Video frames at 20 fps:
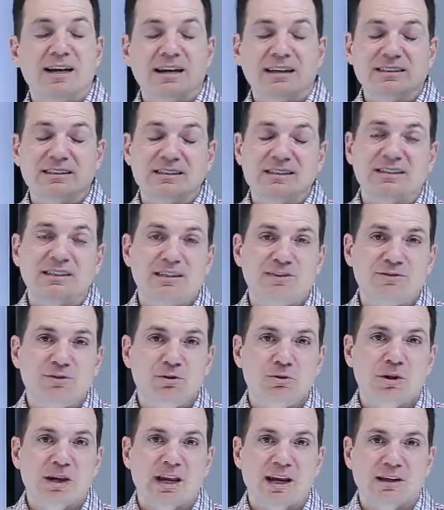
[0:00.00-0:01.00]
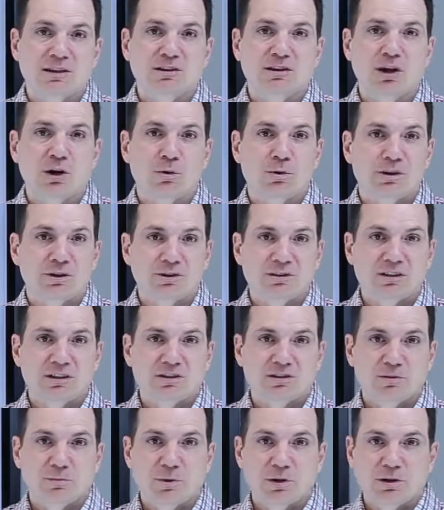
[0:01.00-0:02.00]
and see if you can't lower your
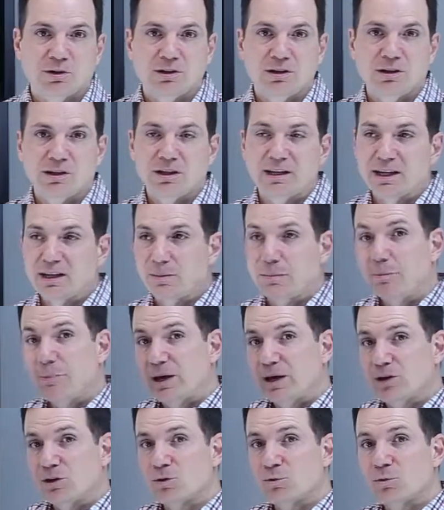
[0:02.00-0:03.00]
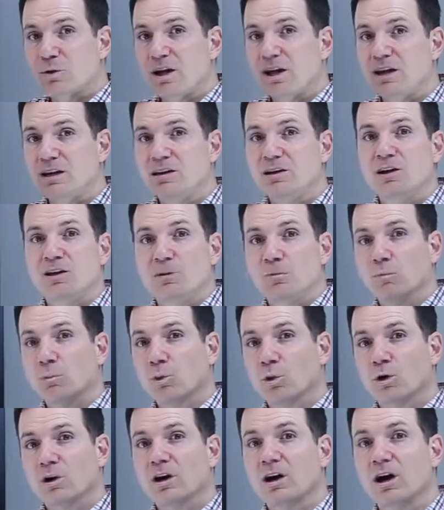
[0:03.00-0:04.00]
disability, get a better rate,
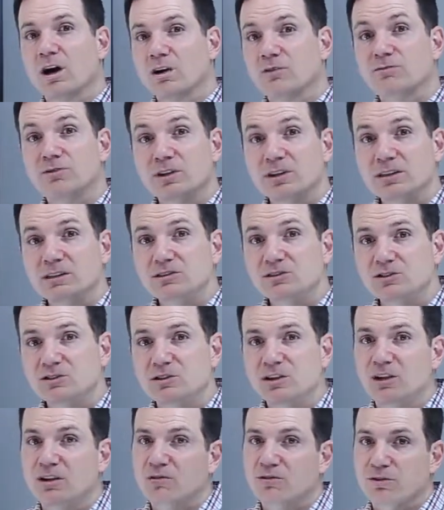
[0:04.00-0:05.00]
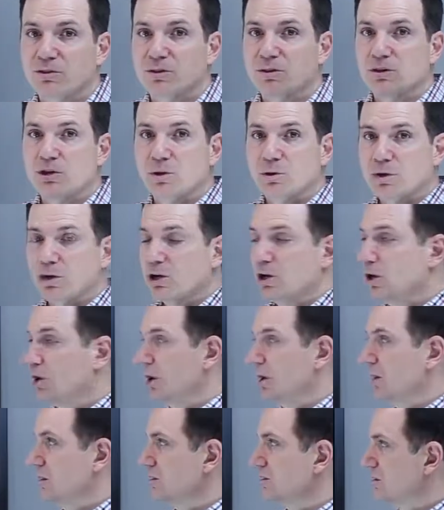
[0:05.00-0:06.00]
more coverage for a lower
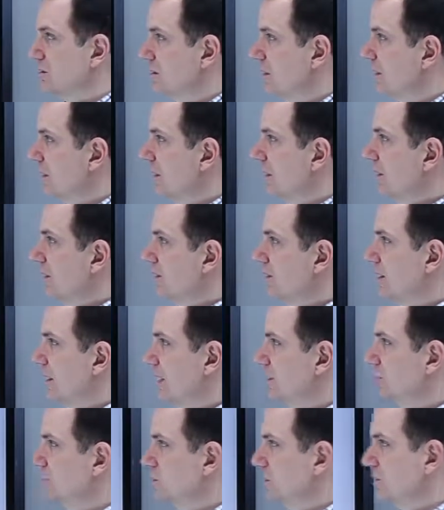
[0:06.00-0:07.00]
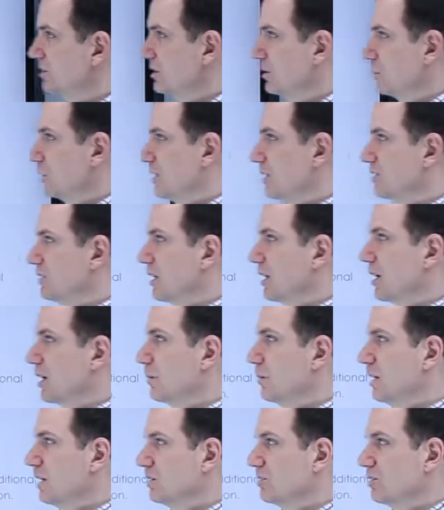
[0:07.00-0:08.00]
cost. The next risk that we're going to talk
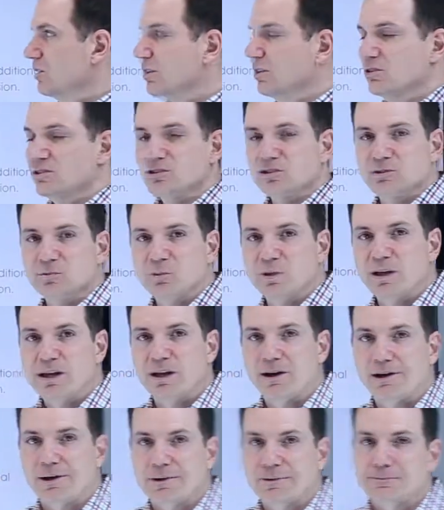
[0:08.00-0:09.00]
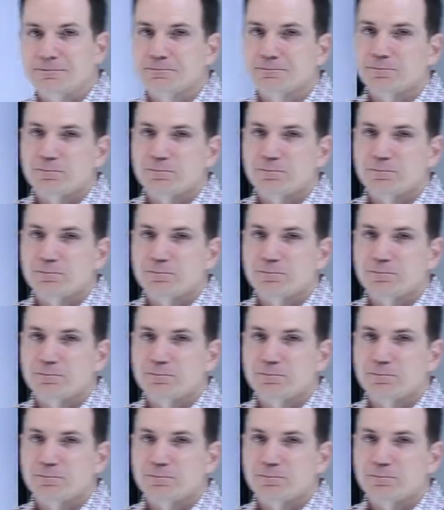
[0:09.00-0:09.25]
about is long-term care.